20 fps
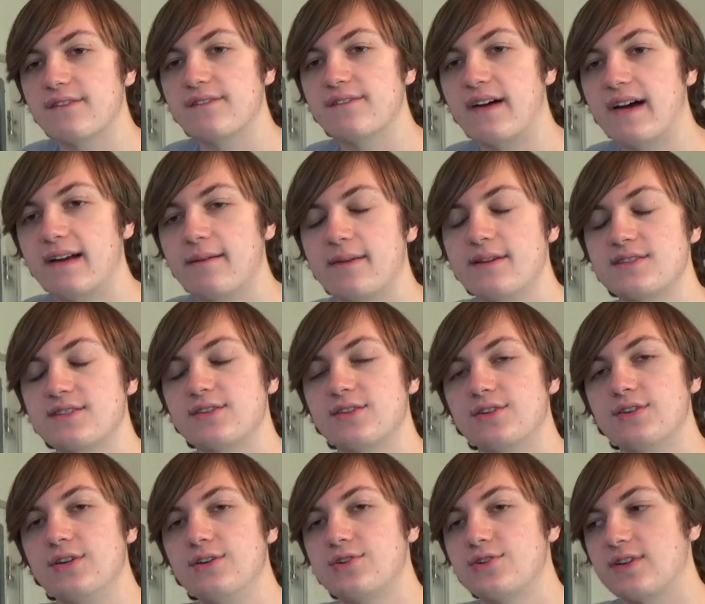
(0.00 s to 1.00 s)
vitamins and
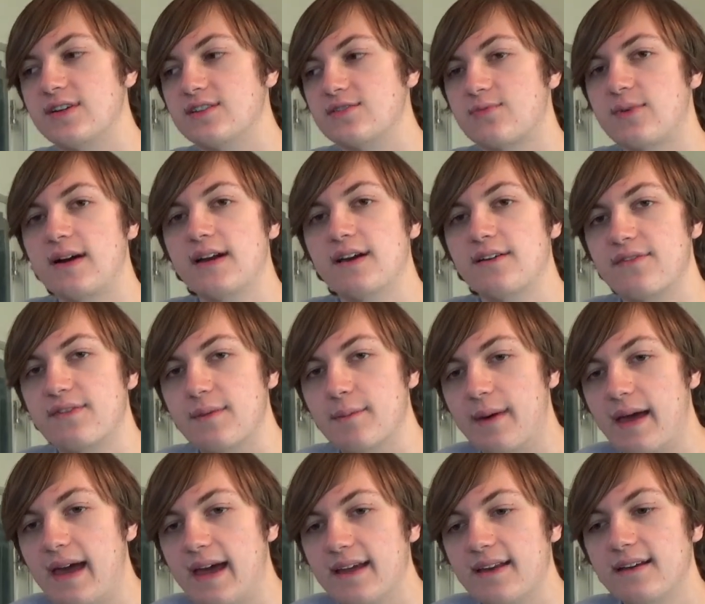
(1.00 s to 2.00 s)
their nutrients right off the
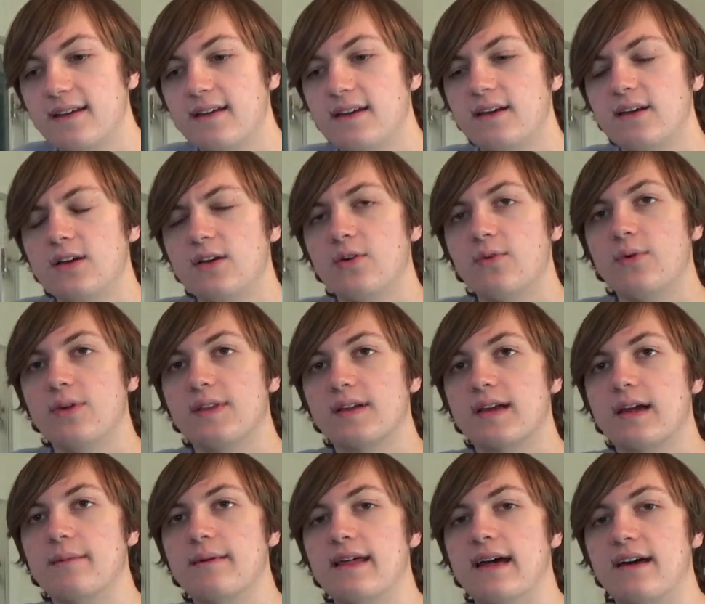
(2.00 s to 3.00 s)
bat when they're
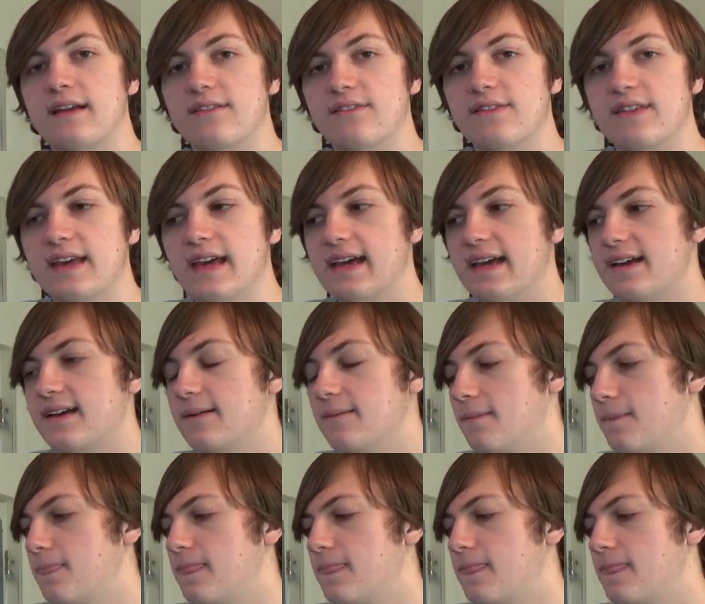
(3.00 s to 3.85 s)
coming out of the egg.